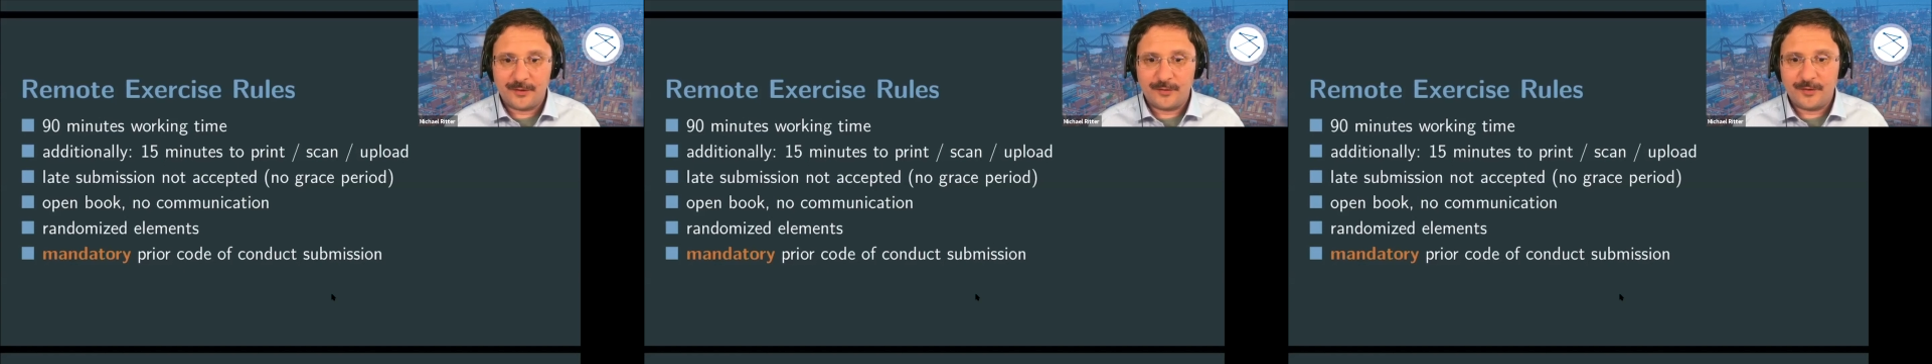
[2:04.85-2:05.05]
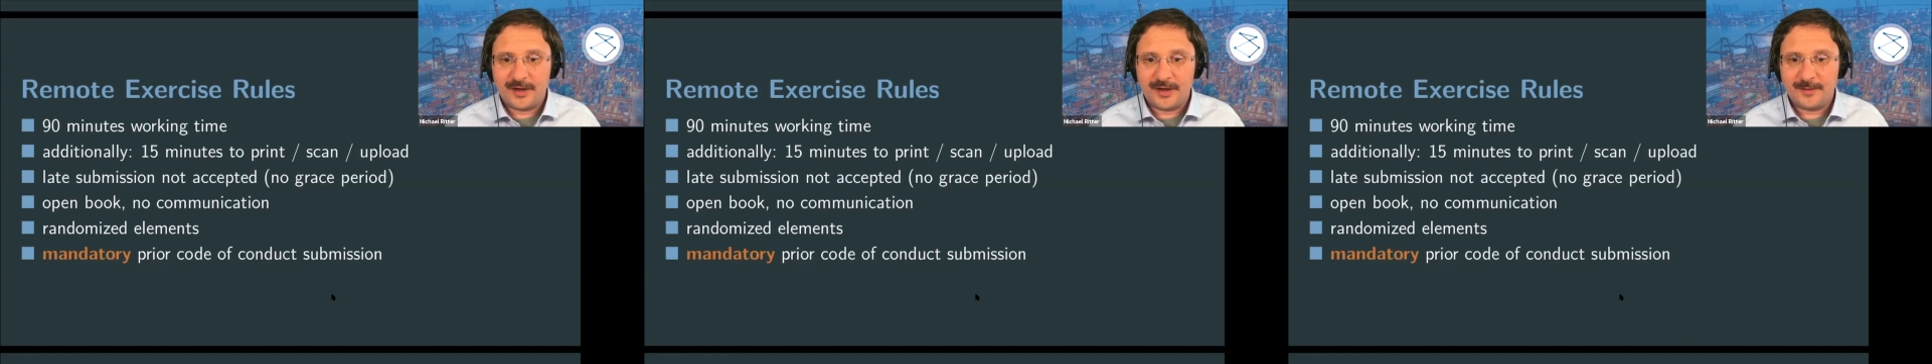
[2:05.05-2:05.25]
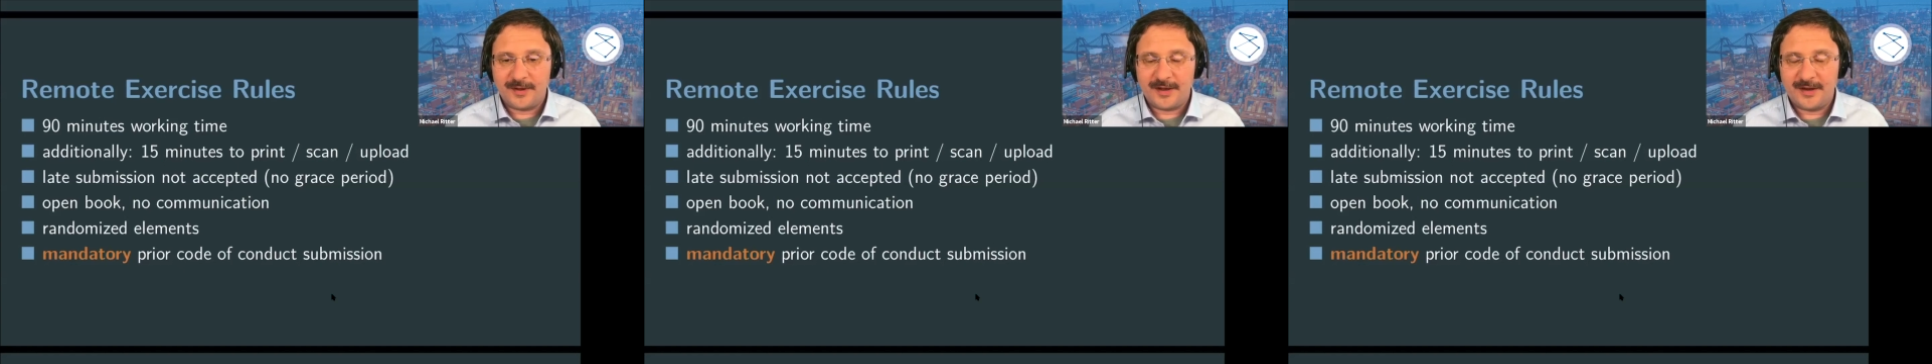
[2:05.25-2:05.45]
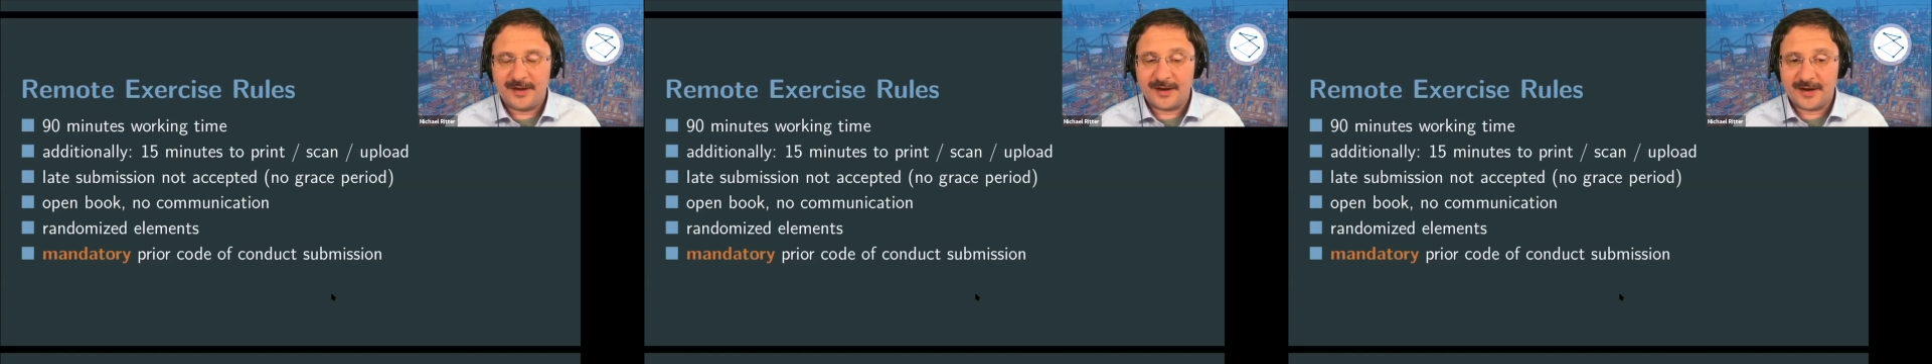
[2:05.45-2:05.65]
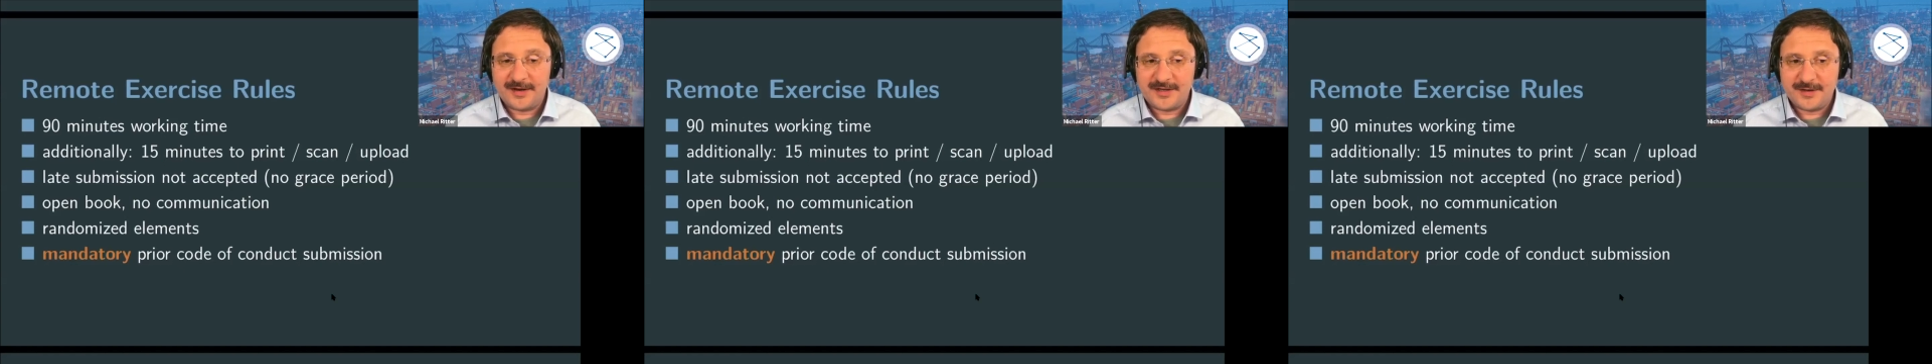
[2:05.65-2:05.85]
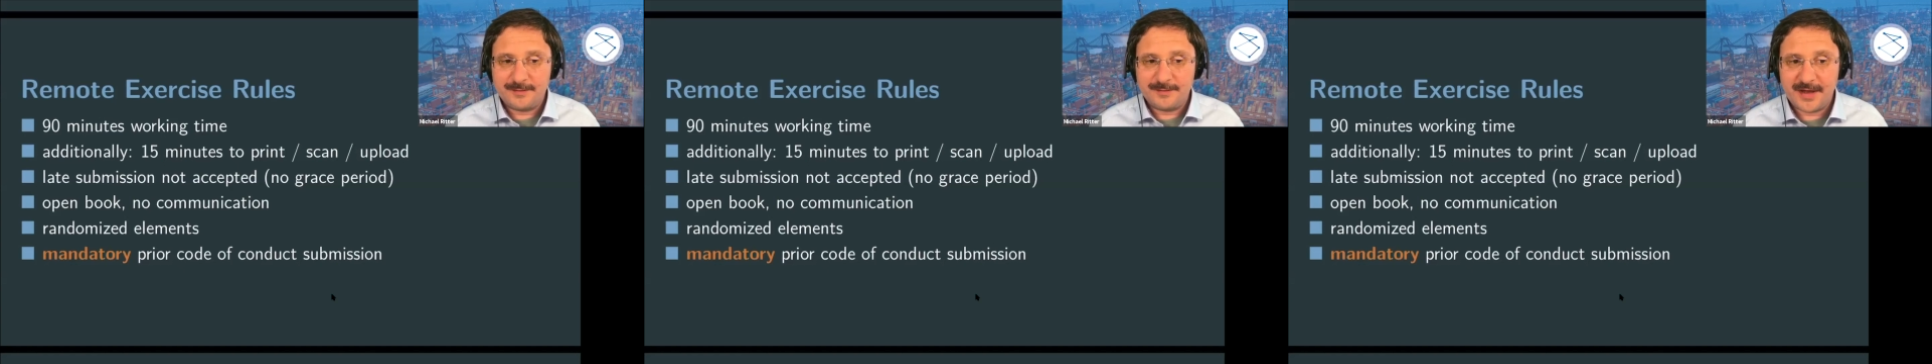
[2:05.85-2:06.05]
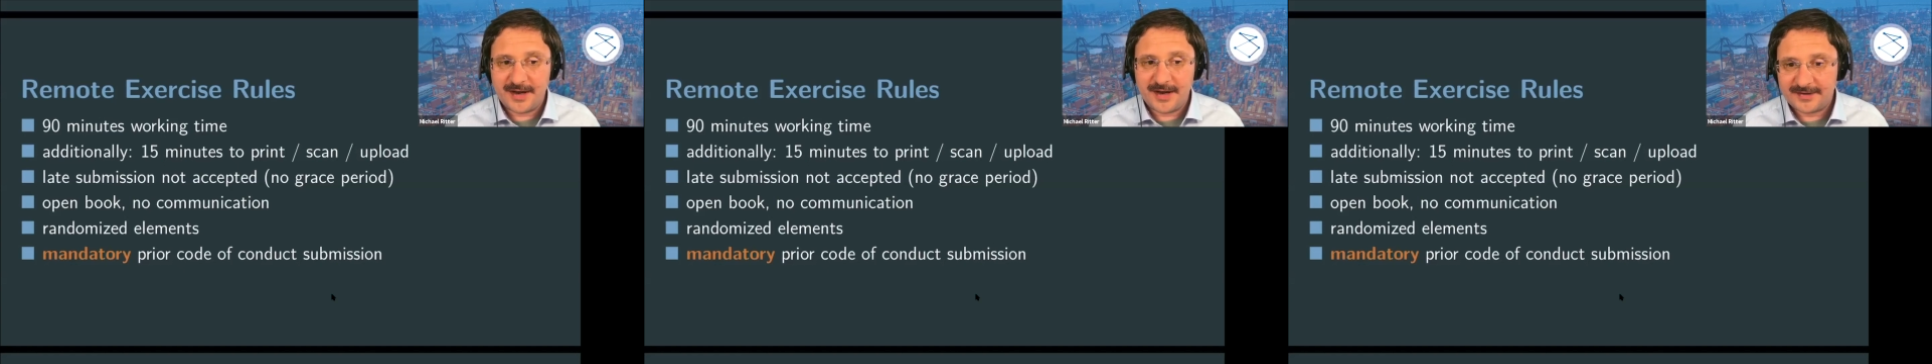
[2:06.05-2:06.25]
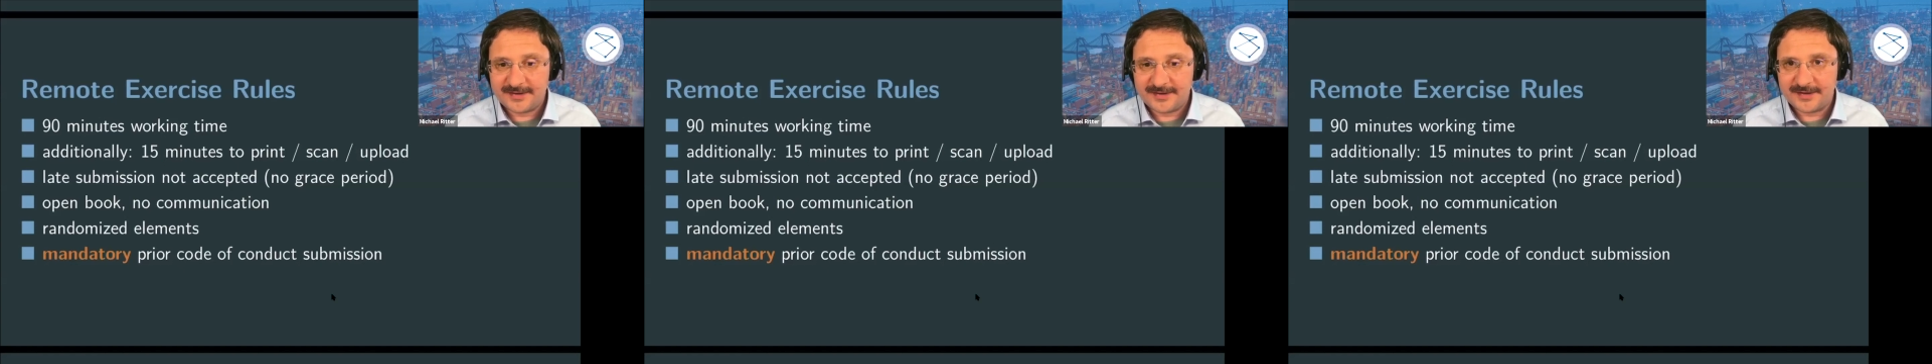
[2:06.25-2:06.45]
will be 90 minutes.